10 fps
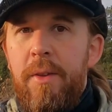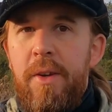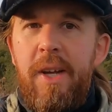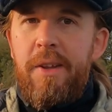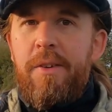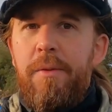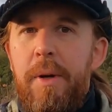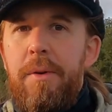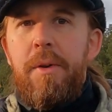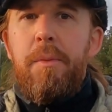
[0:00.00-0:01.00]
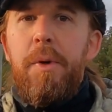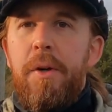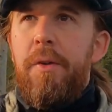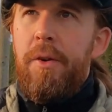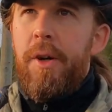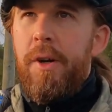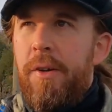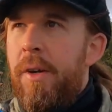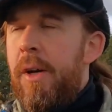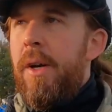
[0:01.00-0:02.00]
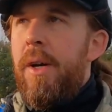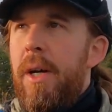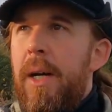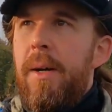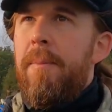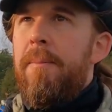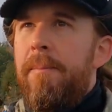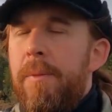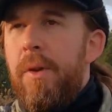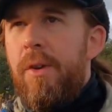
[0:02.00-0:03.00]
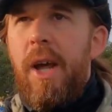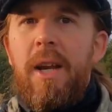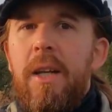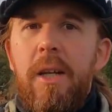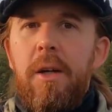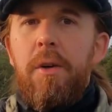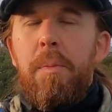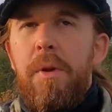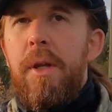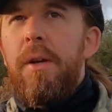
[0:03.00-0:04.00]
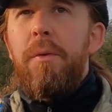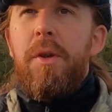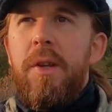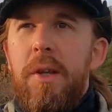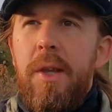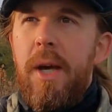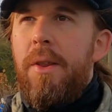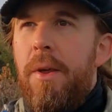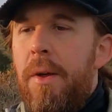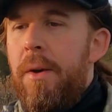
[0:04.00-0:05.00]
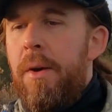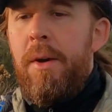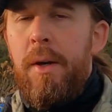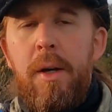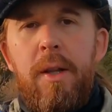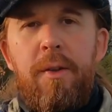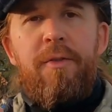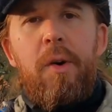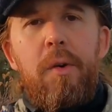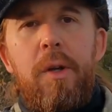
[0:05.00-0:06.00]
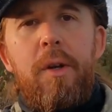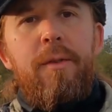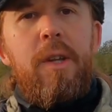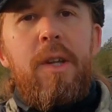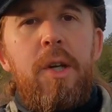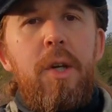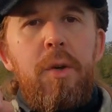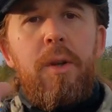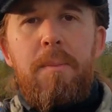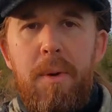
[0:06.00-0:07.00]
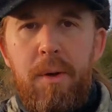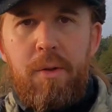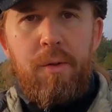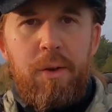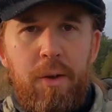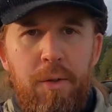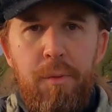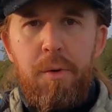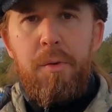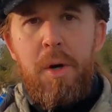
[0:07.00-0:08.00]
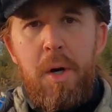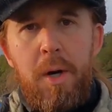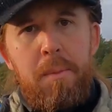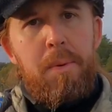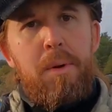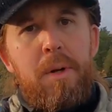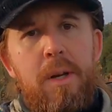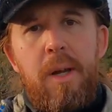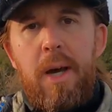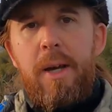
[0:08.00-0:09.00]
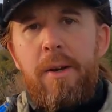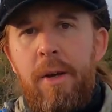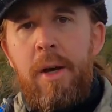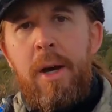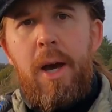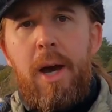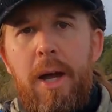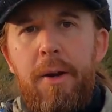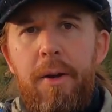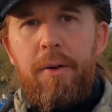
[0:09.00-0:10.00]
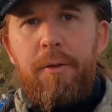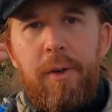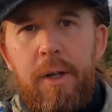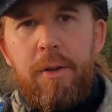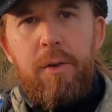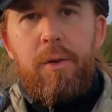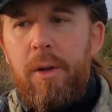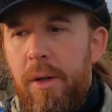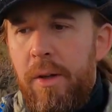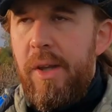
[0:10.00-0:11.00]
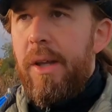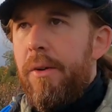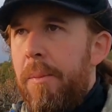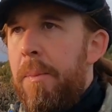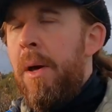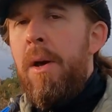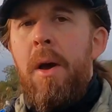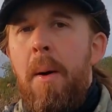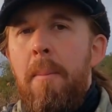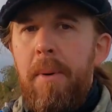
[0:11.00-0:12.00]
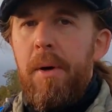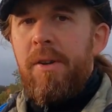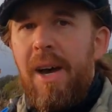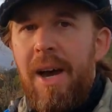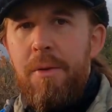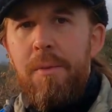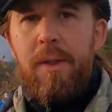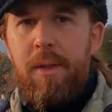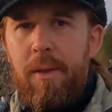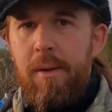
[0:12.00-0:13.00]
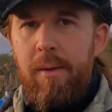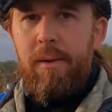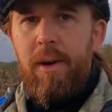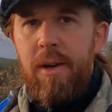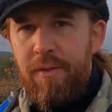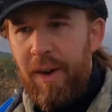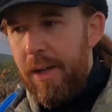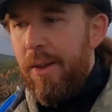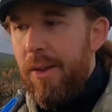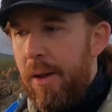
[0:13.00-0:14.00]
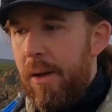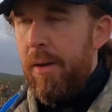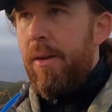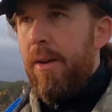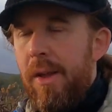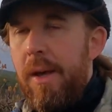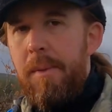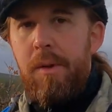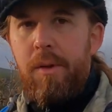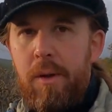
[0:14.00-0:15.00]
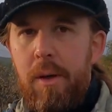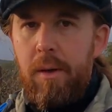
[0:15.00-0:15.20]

The test of whether it's worked or not. So technically the whole procedure was a success. They folded over the tissue, they put the suture through, pulled it tight, and hopefully it's all sealed up. But as with a device, the same as